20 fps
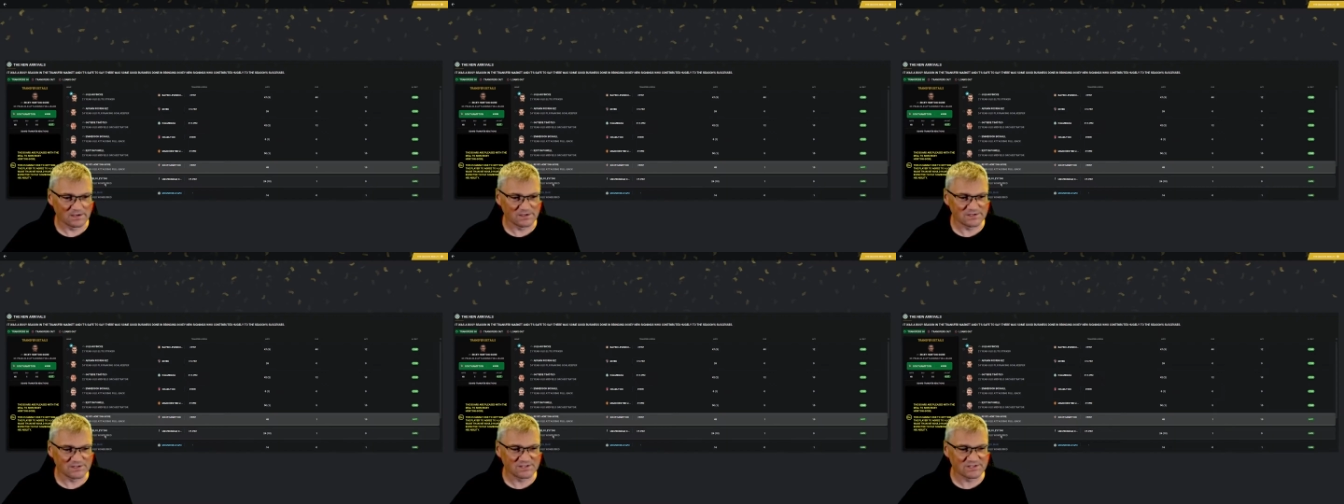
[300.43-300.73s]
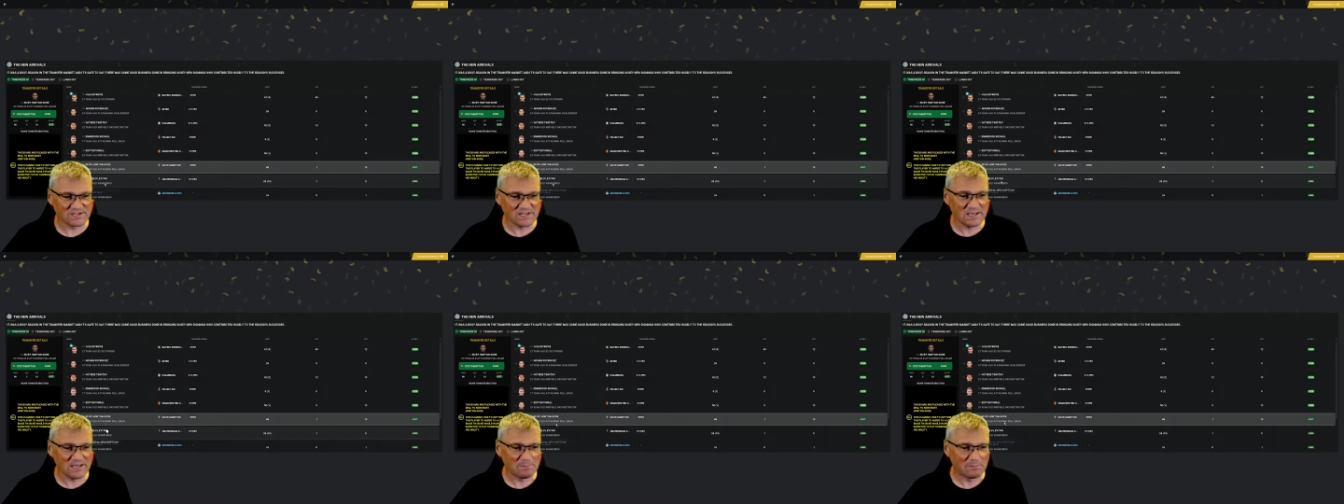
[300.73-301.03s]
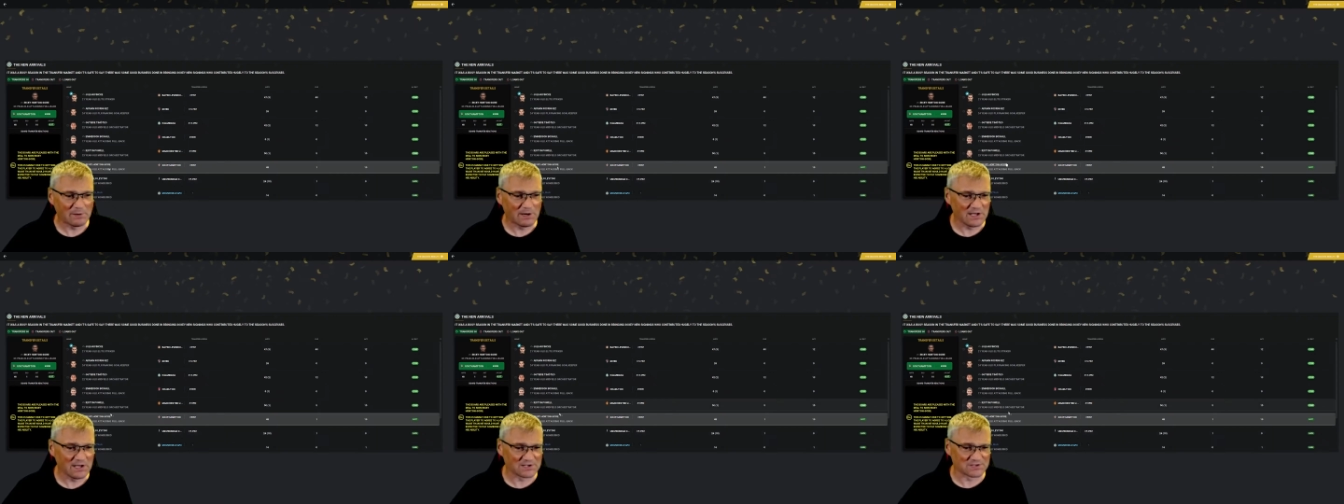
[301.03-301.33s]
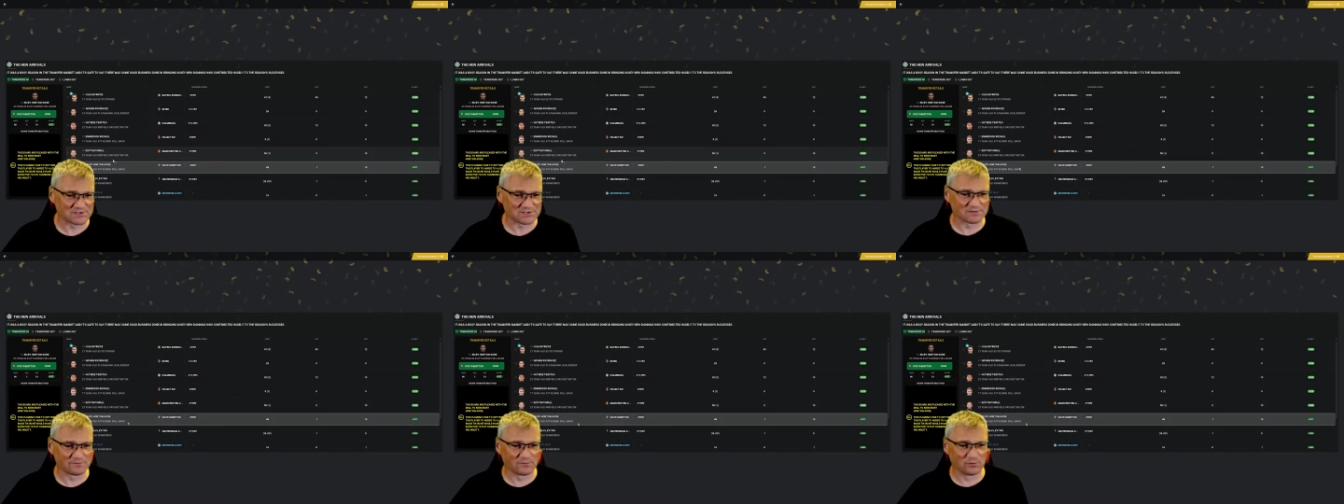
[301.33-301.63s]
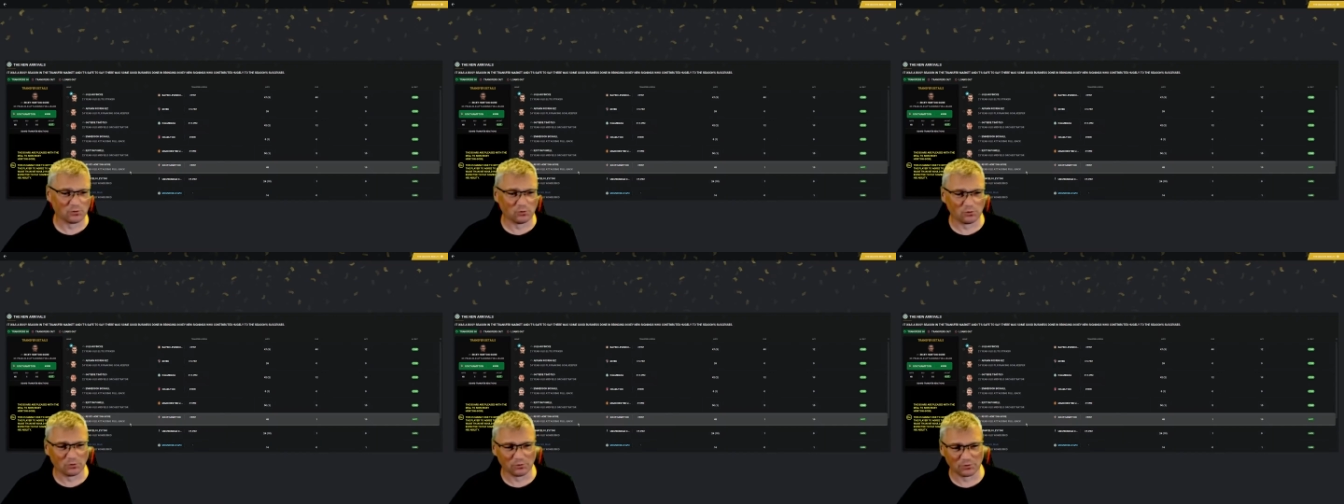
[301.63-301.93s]
A C plus
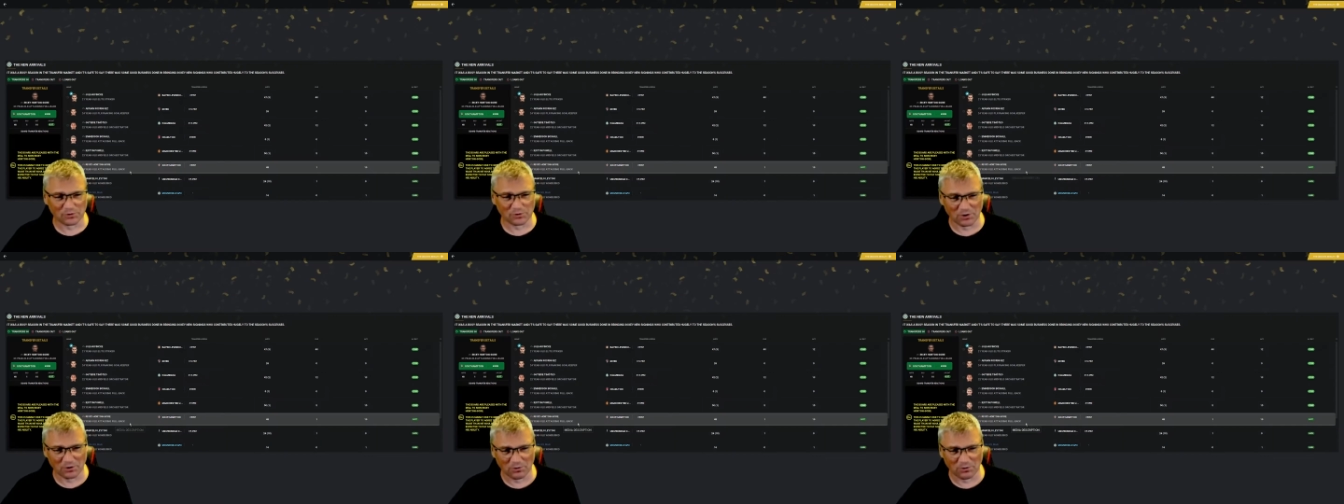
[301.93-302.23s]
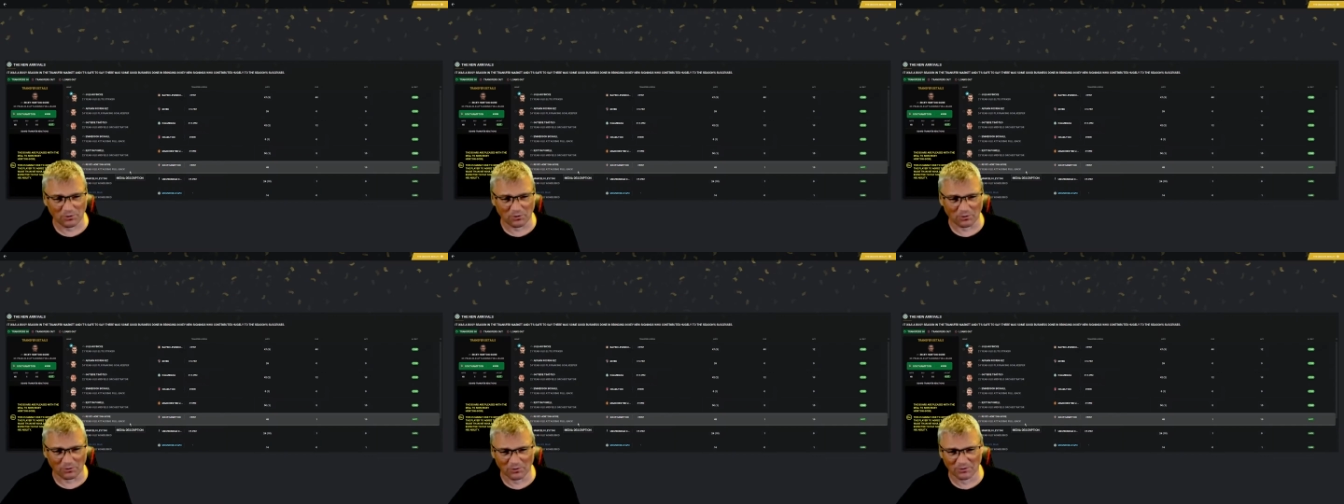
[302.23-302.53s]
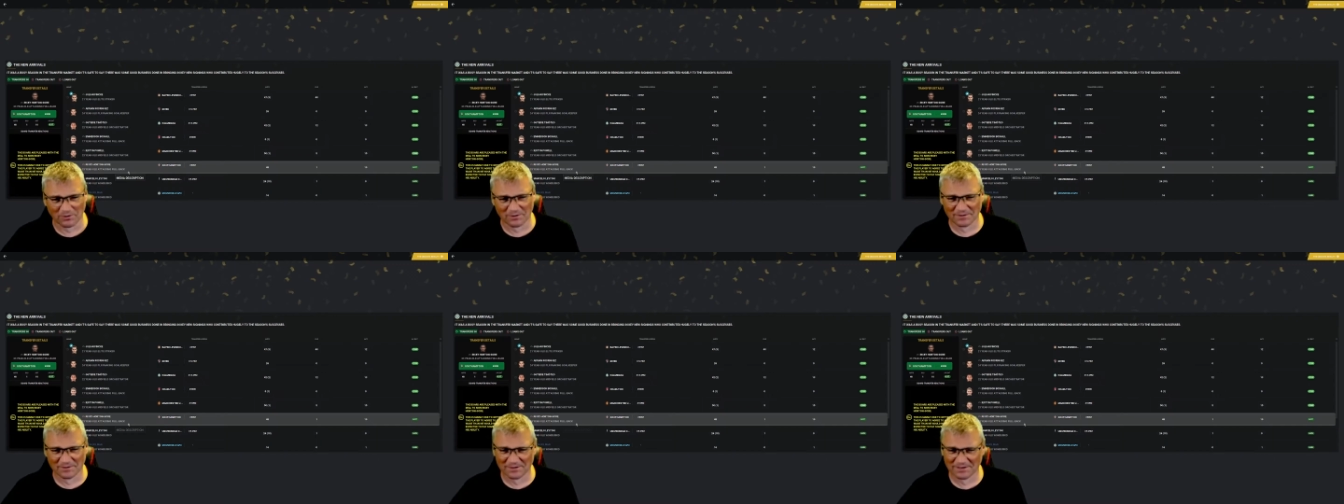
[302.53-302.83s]
for Horton Gore.